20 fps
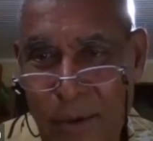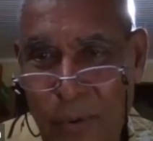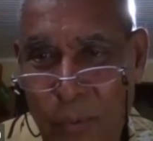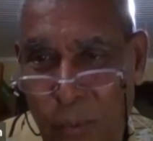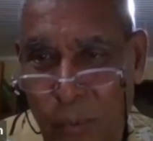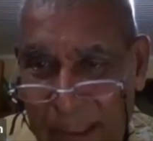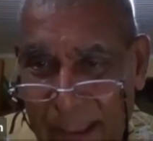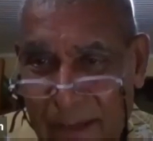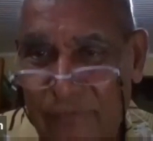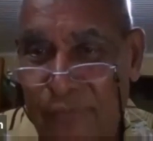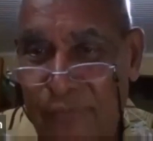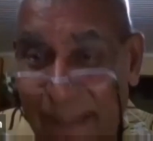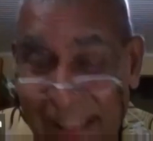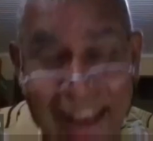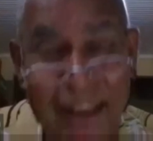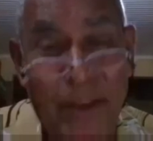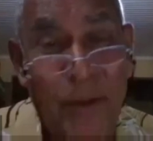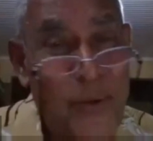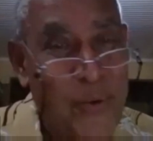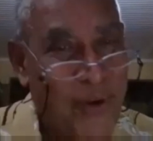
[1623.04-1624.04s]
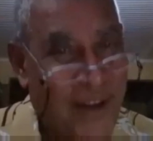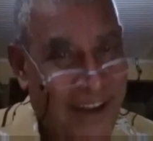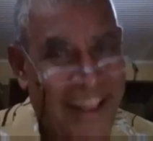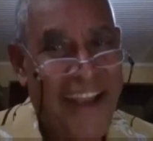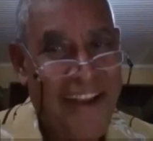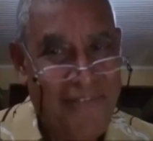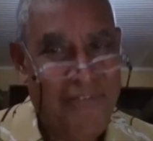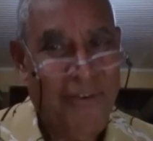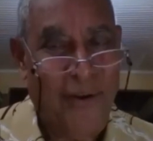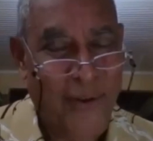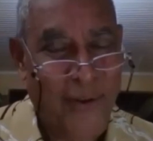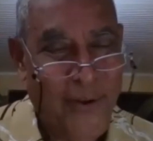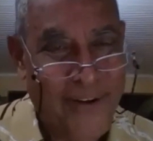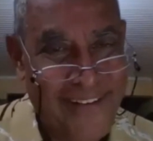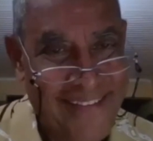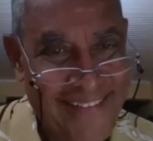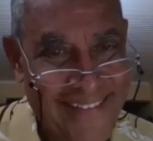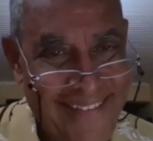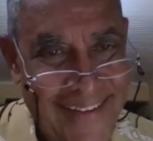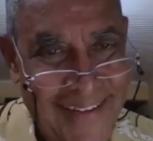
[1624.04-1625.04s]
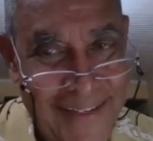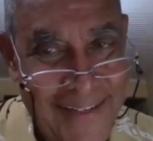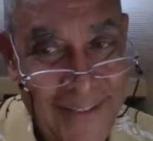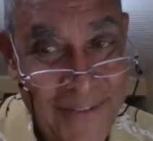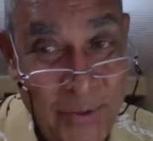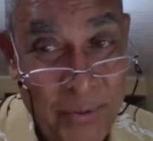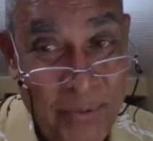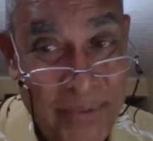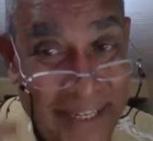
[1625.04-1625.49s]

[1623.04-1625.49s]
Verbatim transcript: we have valued life a lot. So